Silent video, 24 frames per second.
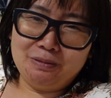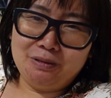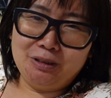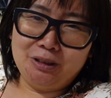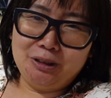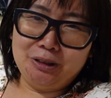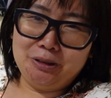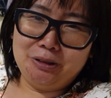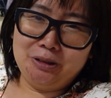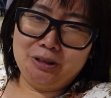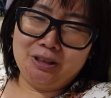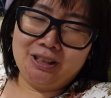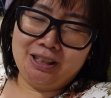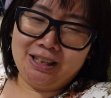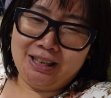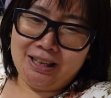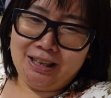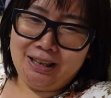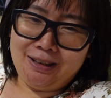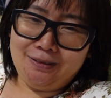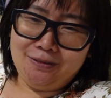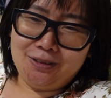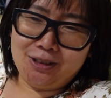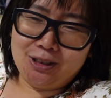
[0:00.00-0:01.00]
lose
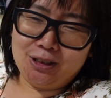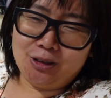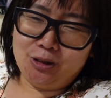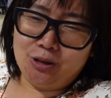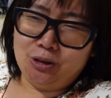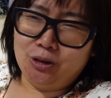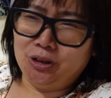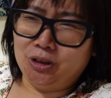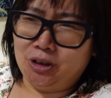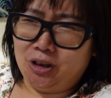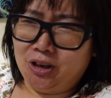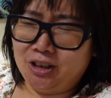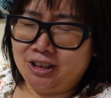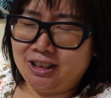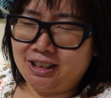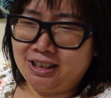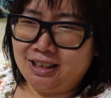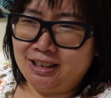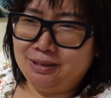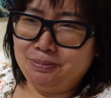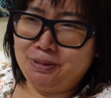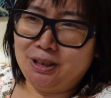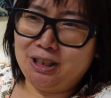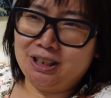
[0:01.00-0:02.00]
leaves or not,
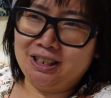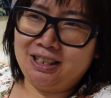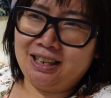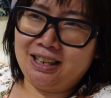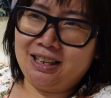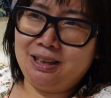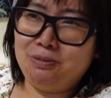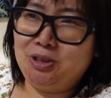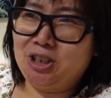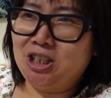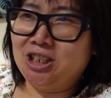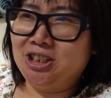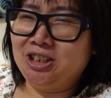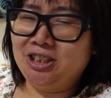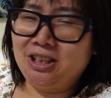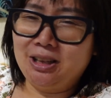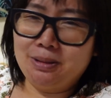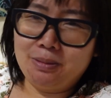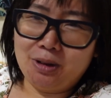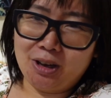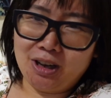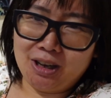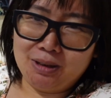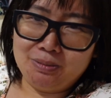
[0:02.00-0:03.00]
because they keep changing
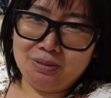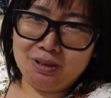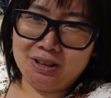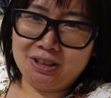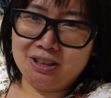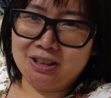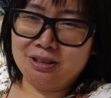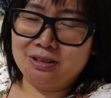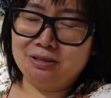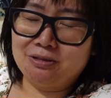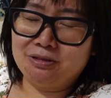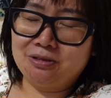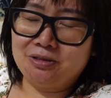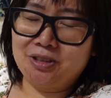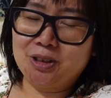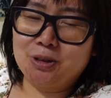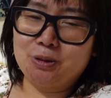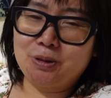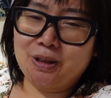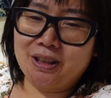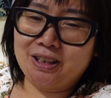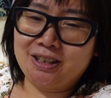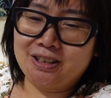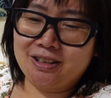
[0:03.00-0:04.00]
their mind because the
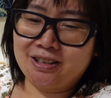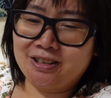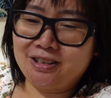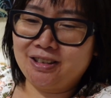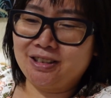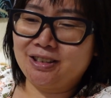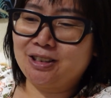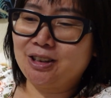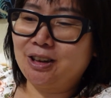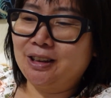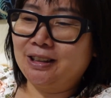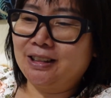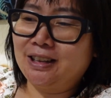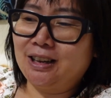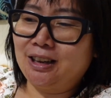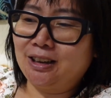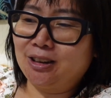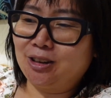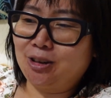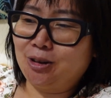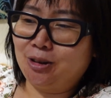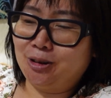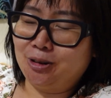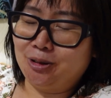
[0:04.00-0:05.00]
winter is not
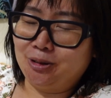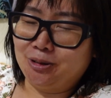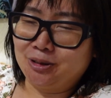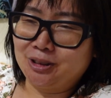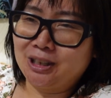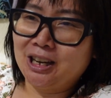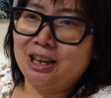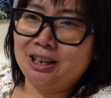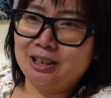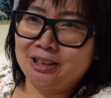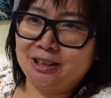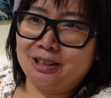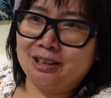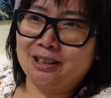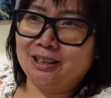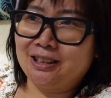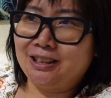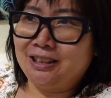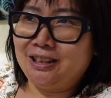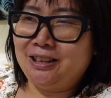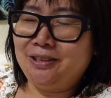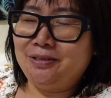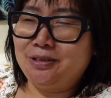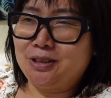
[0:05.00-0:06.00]
that cold. So the
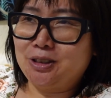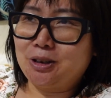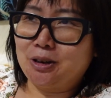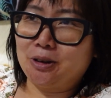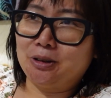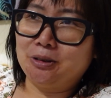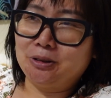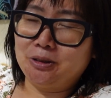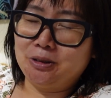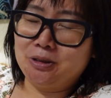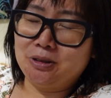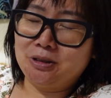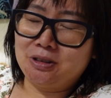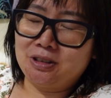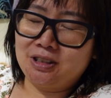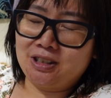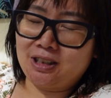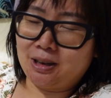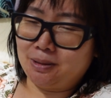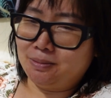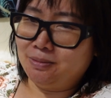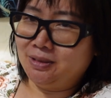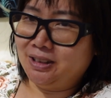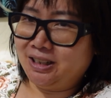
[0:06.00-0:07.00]
leaves don't lose,
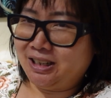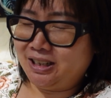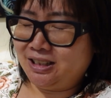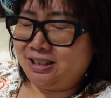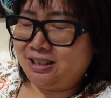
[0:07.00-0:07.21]
some